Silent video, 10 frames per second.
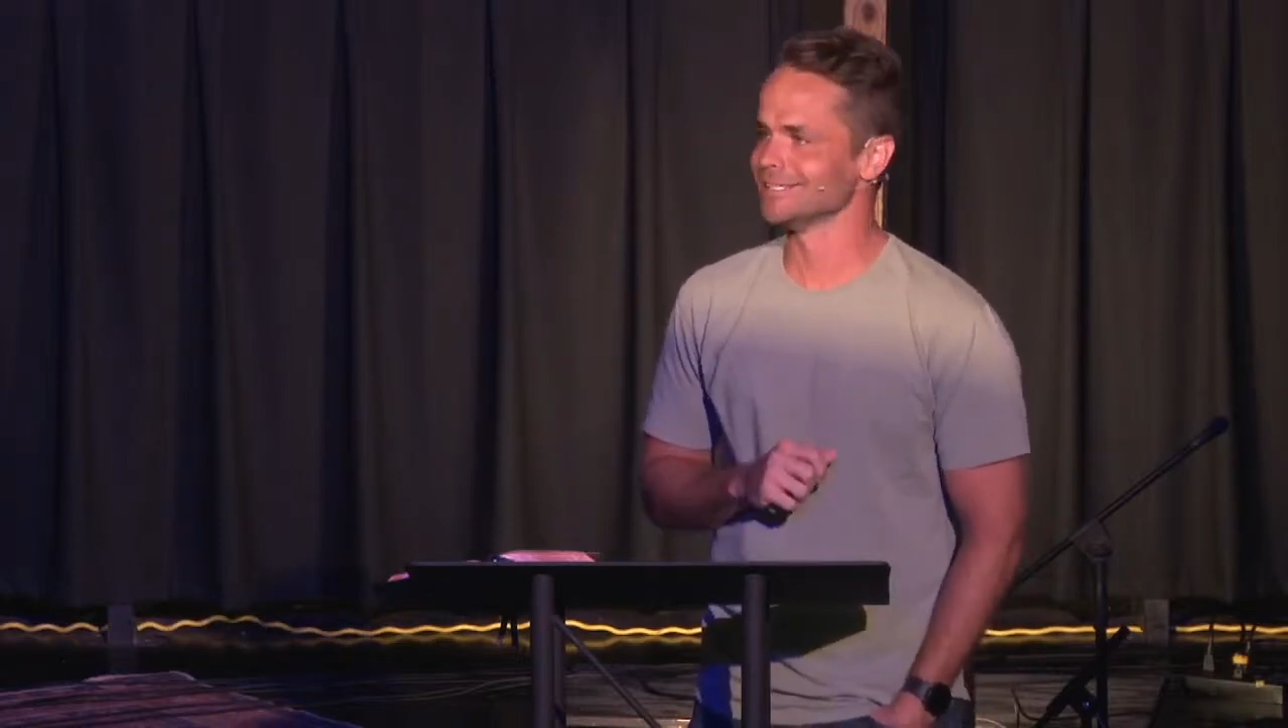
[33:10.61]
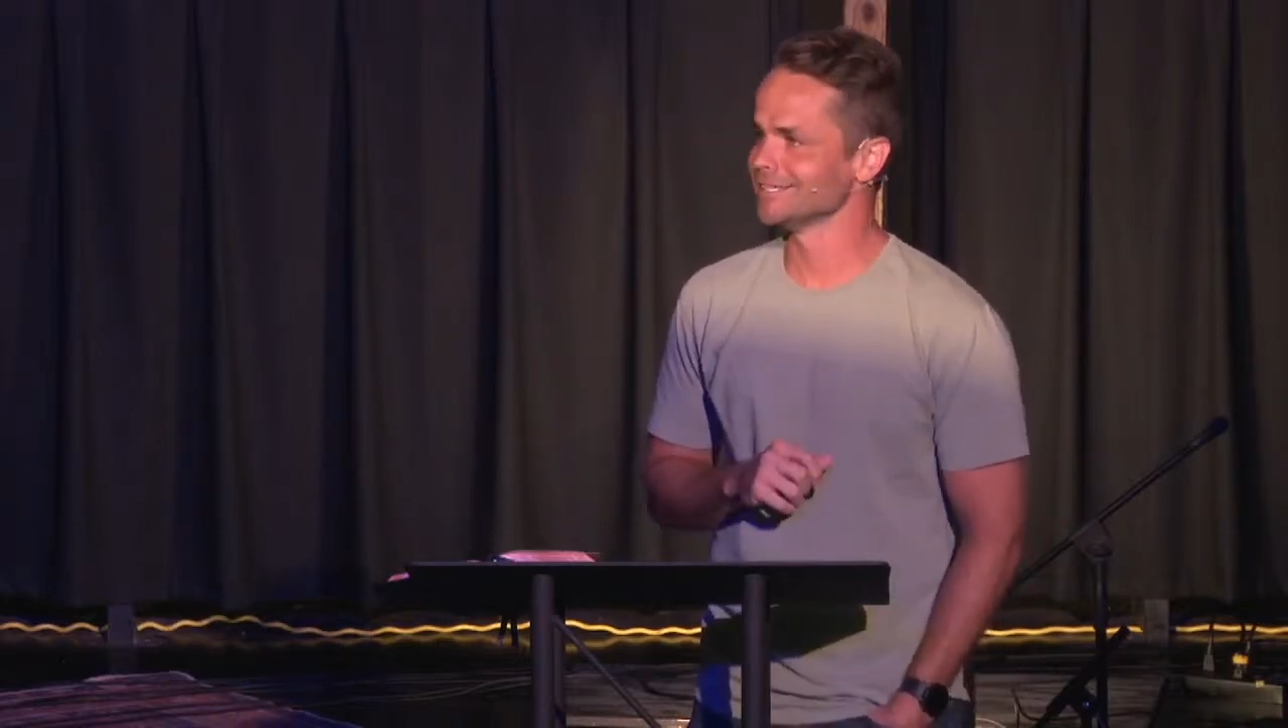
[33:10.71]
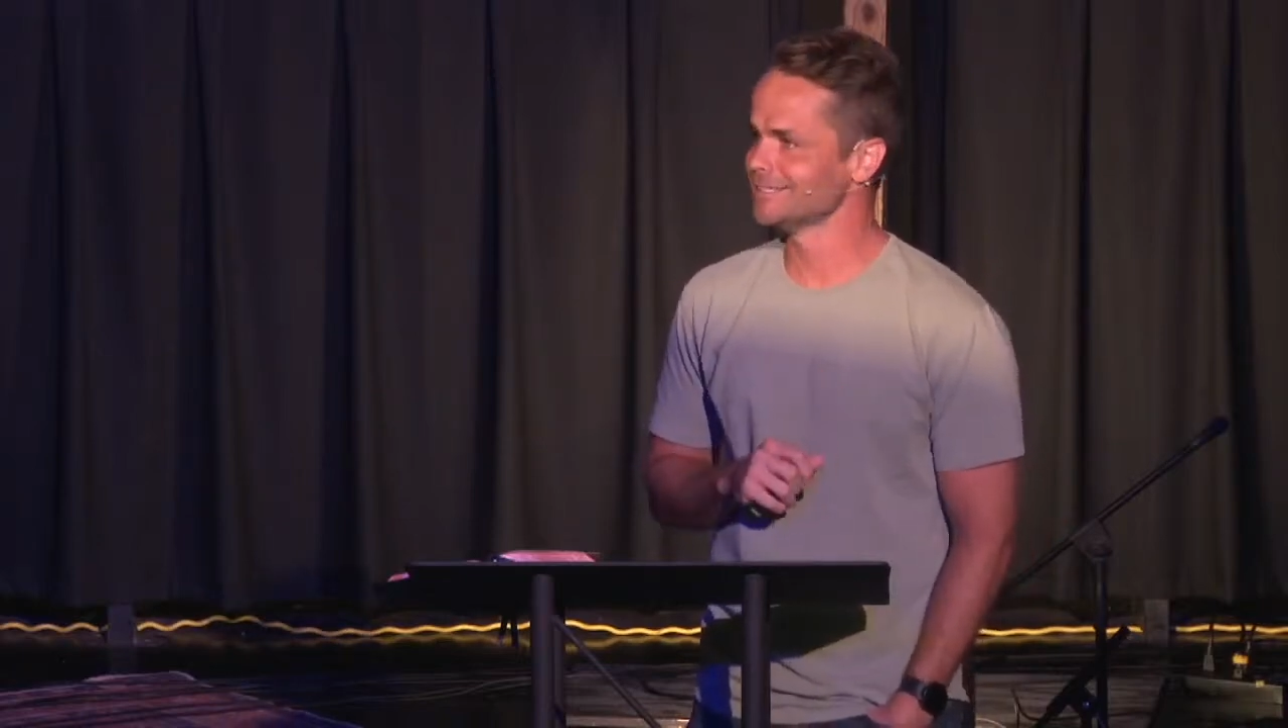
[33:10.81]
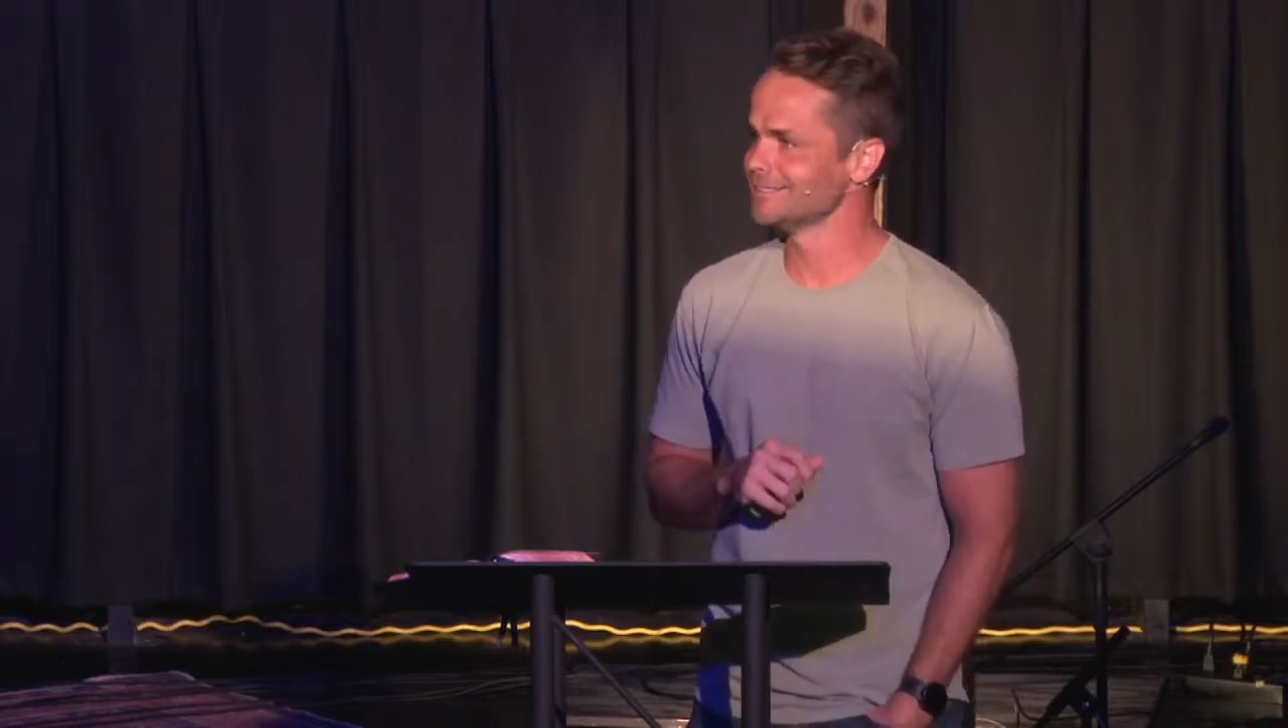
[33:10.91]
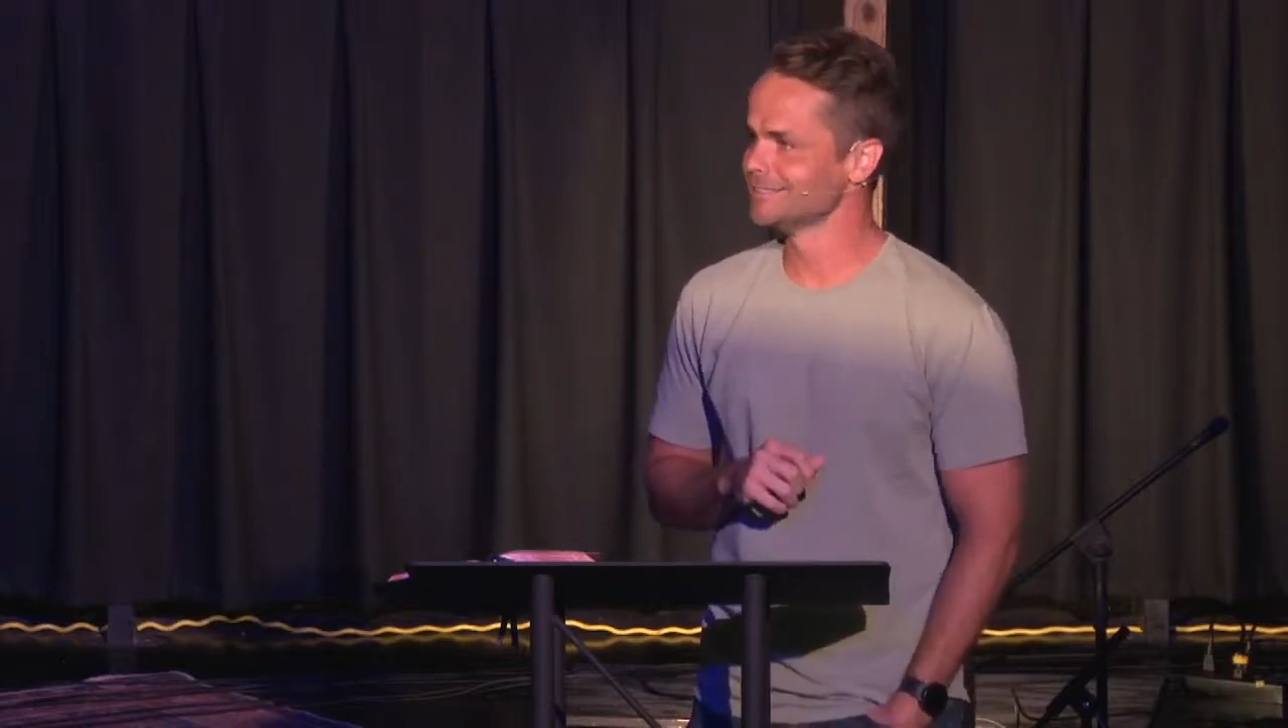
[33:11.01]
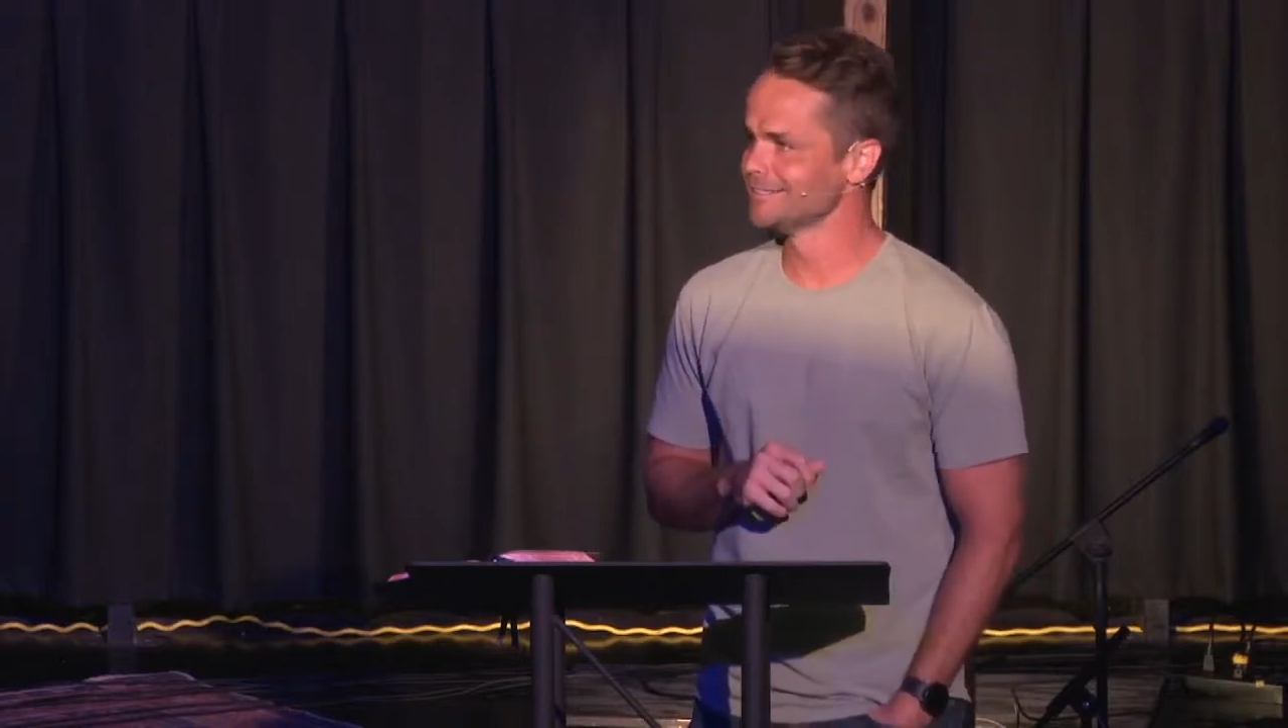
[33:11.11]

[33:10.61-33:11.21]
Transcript: you know?